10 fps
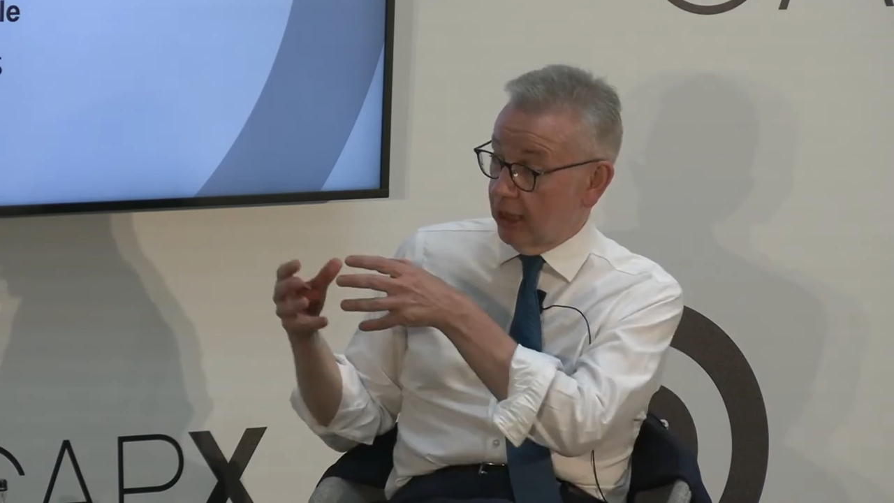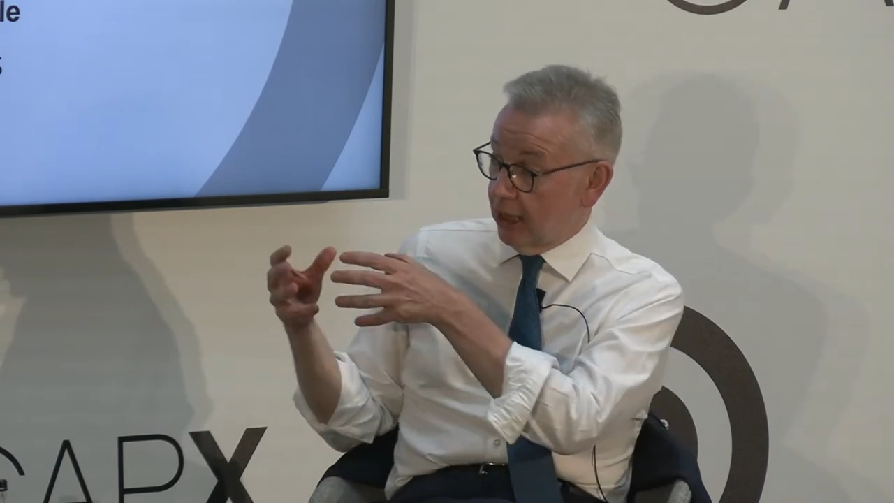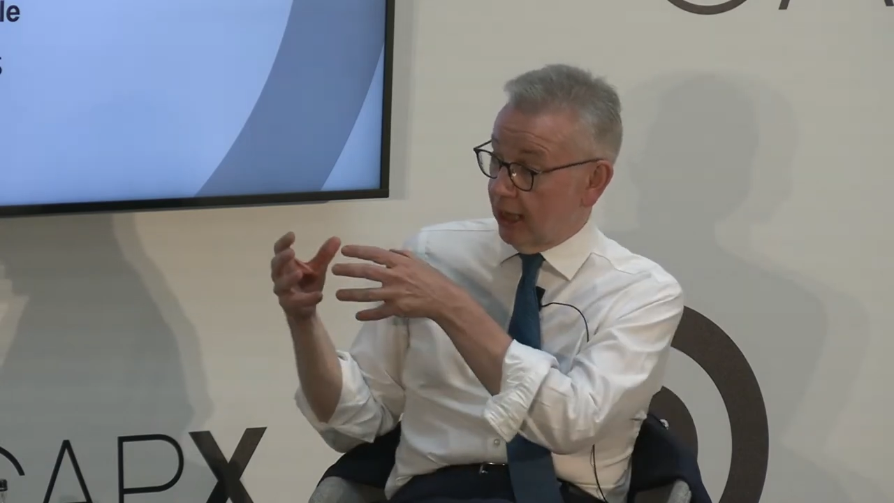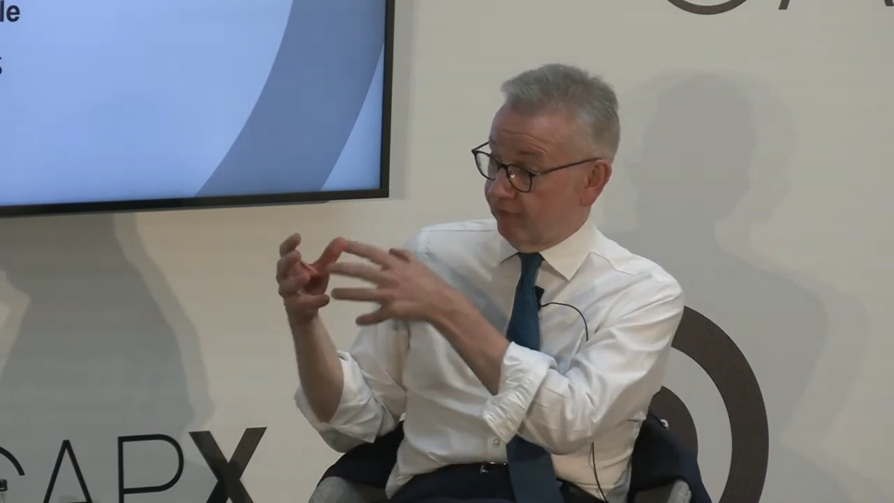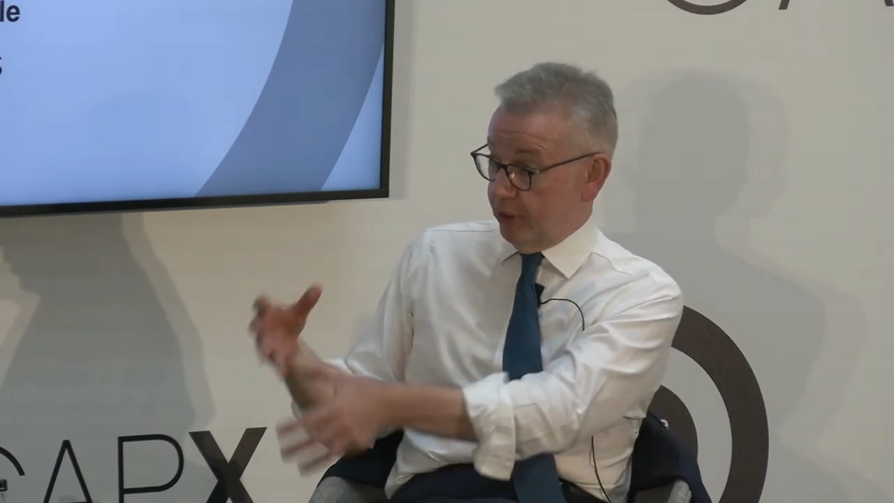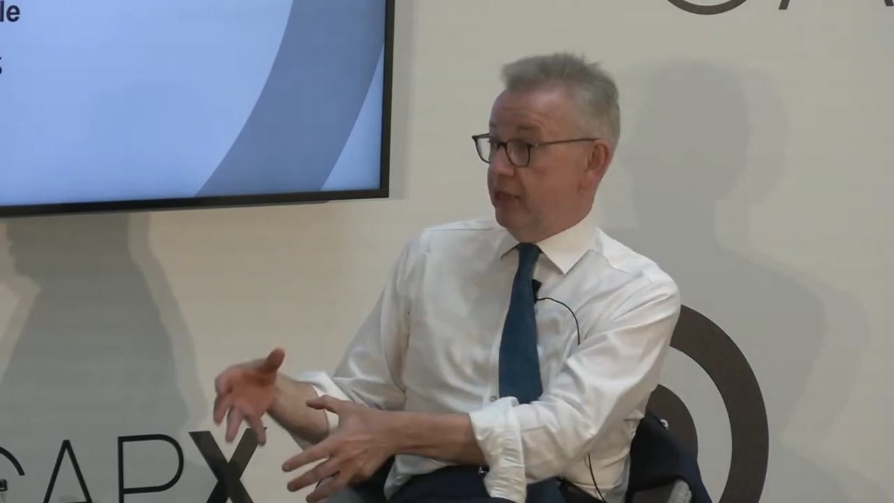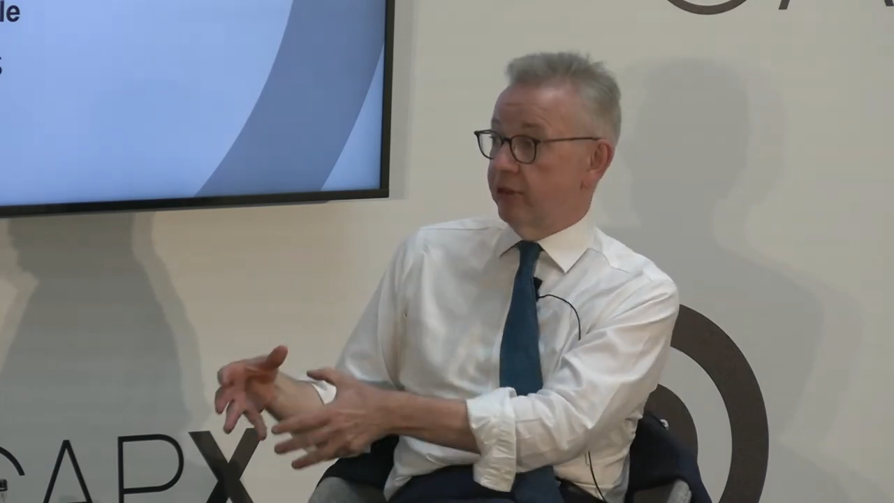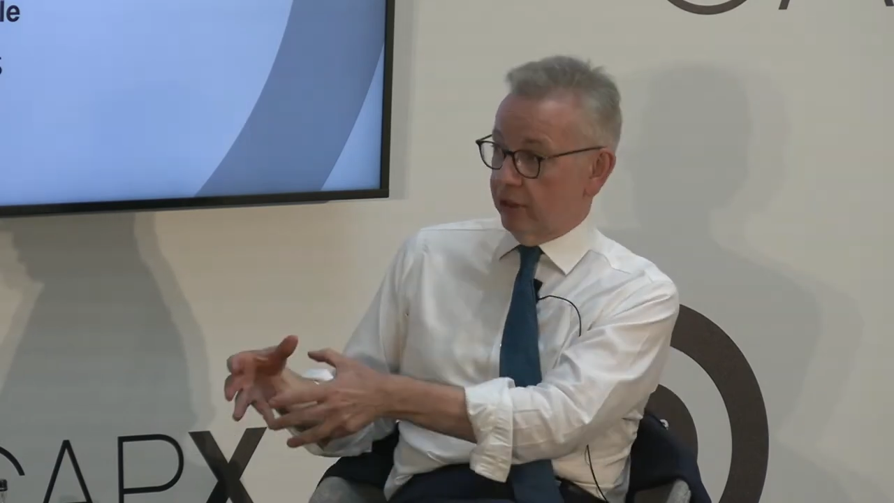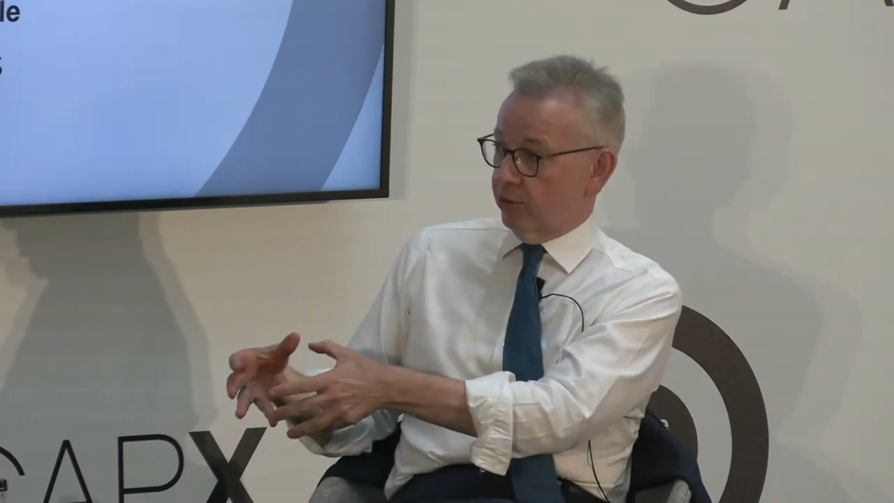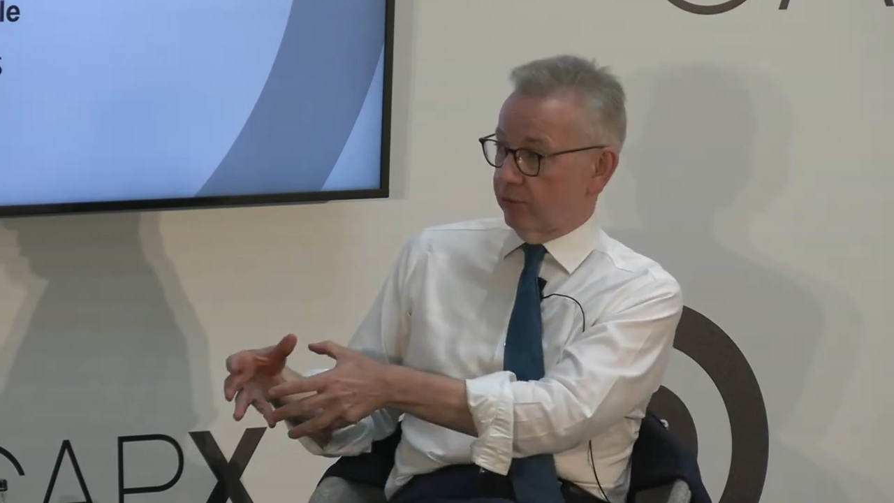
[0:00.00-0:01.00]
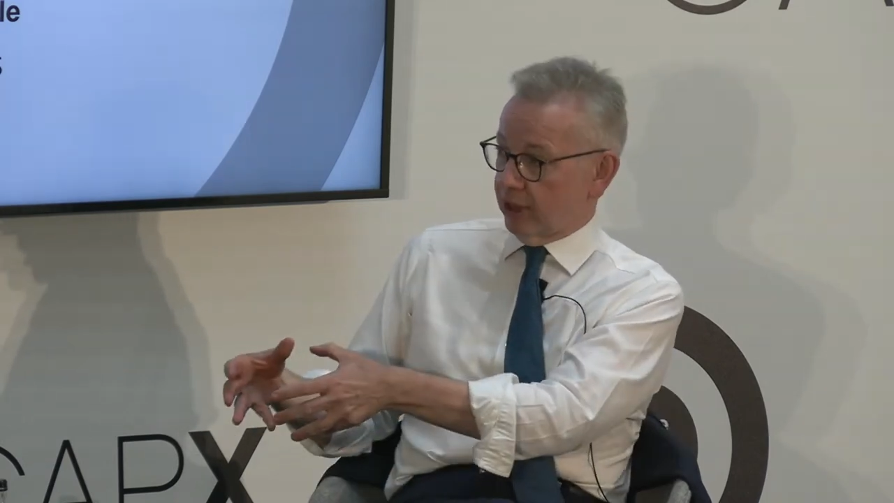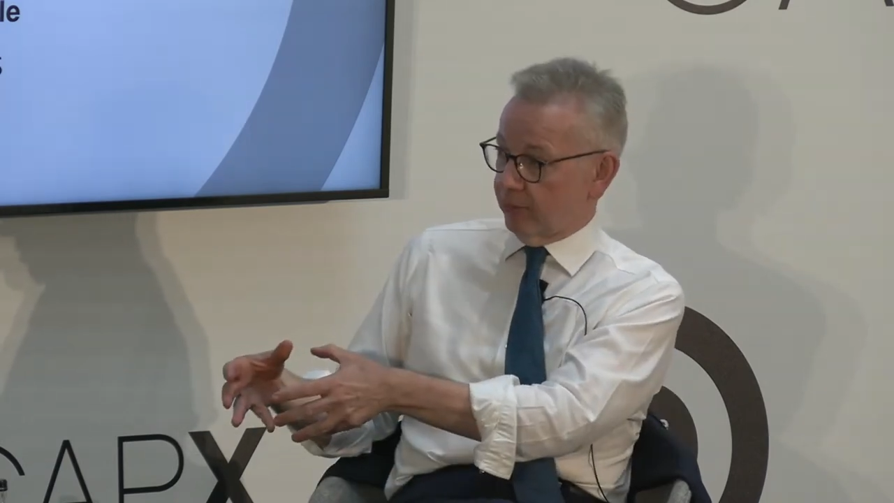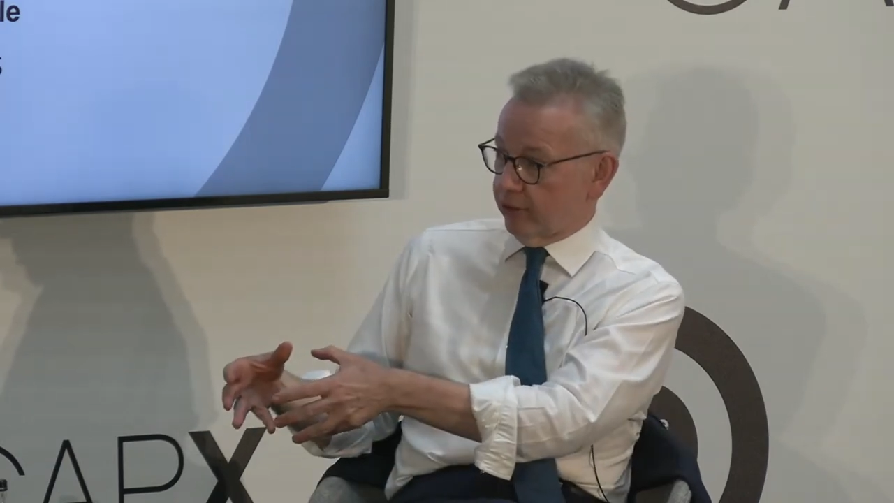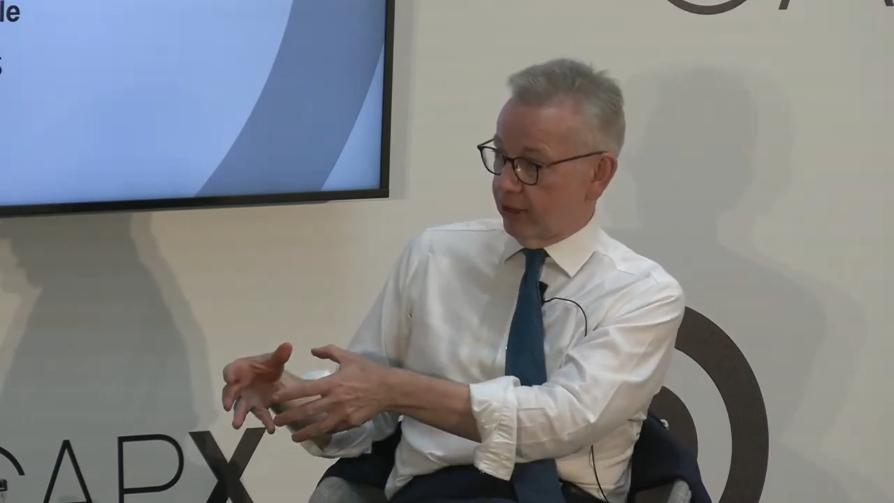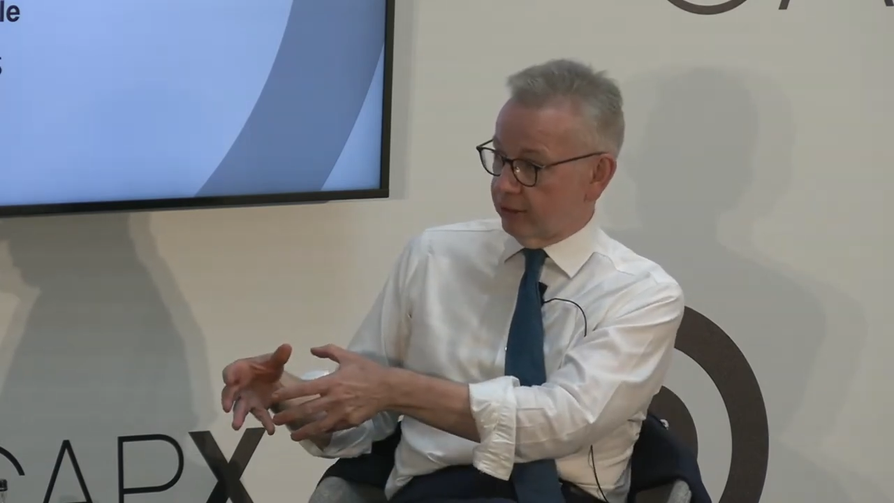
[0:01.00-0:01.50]
have been the Liberal
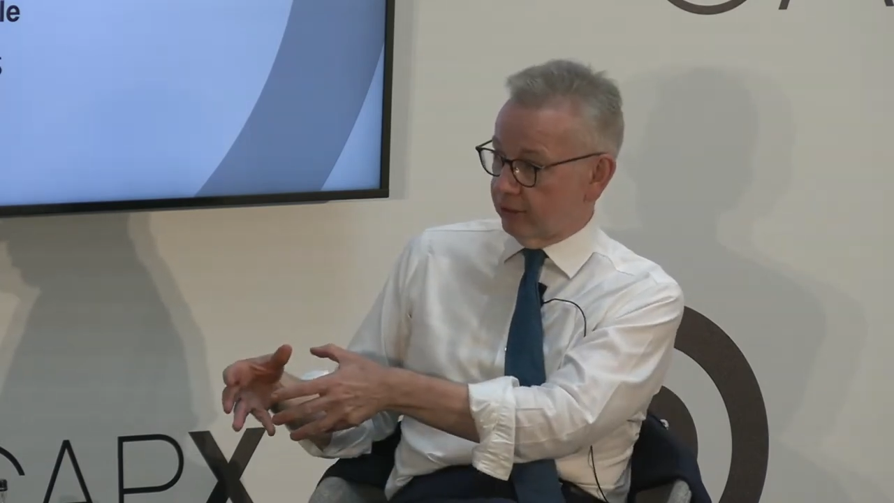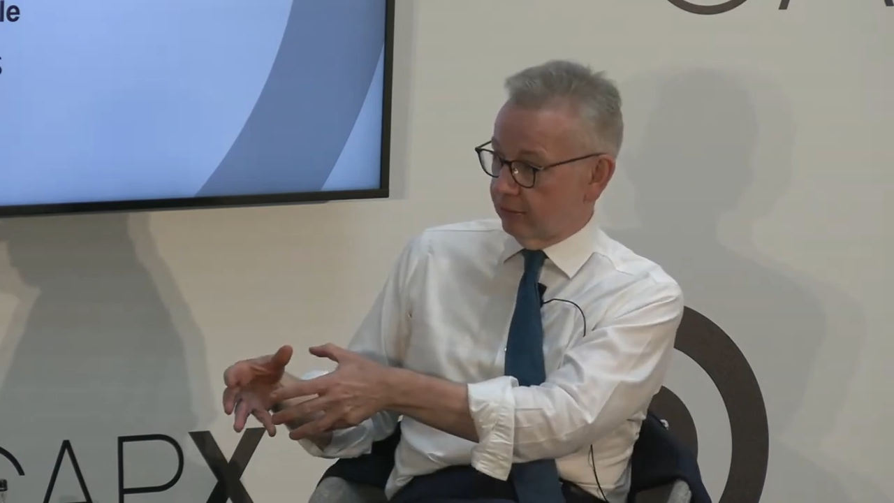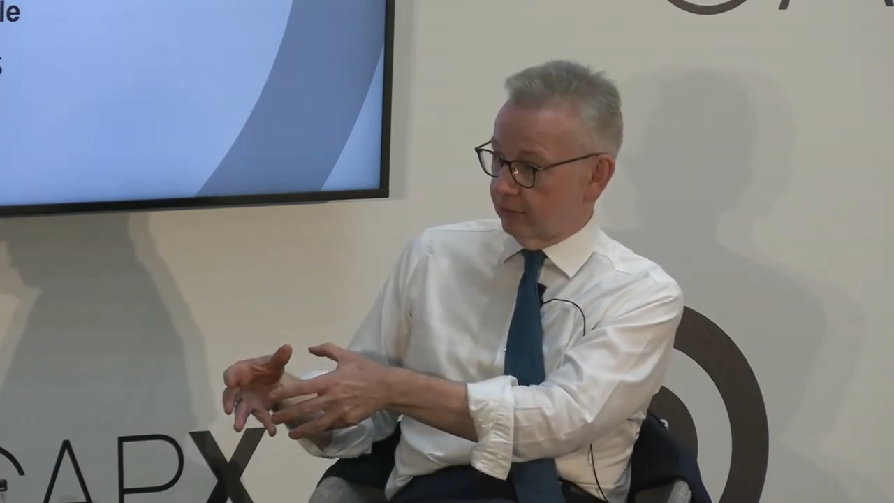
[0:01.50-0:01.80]
Democrats.